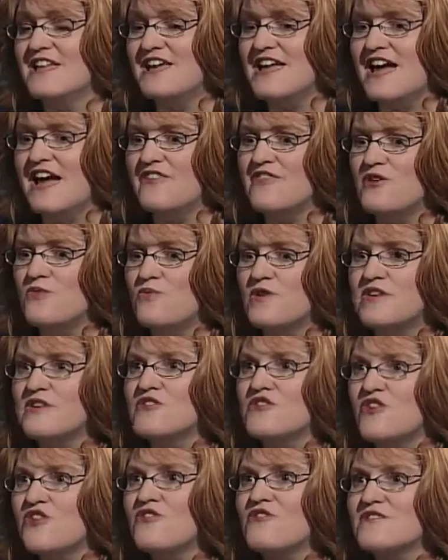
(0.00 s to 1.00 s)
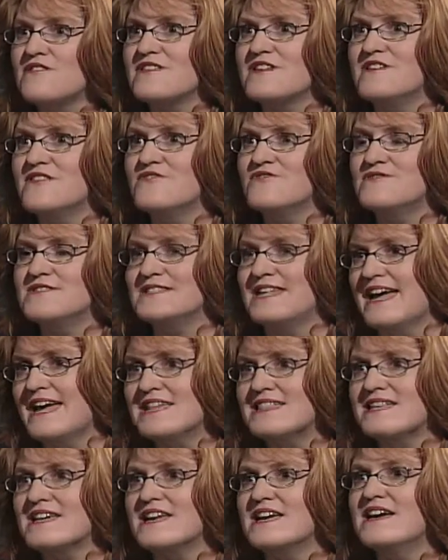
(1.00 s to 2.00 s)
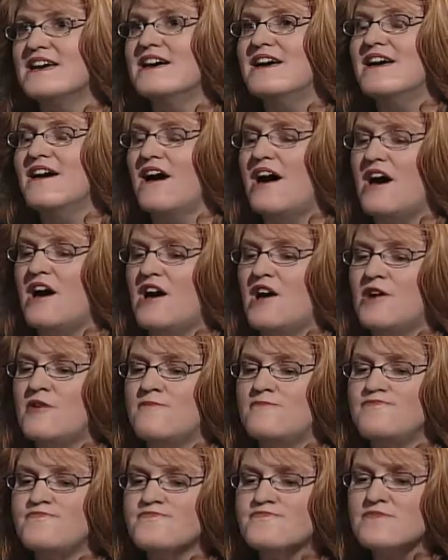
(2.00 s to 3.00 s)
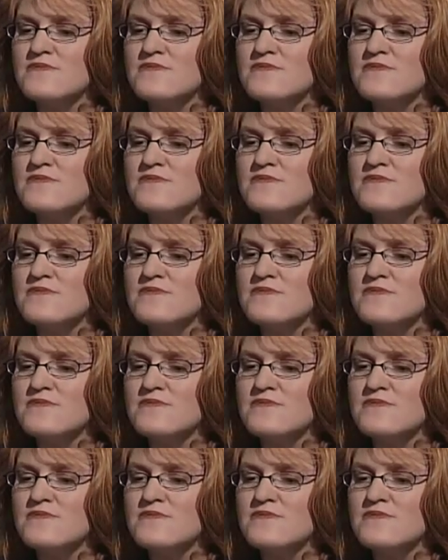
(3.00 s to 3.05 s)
and that we currently use daily. Um,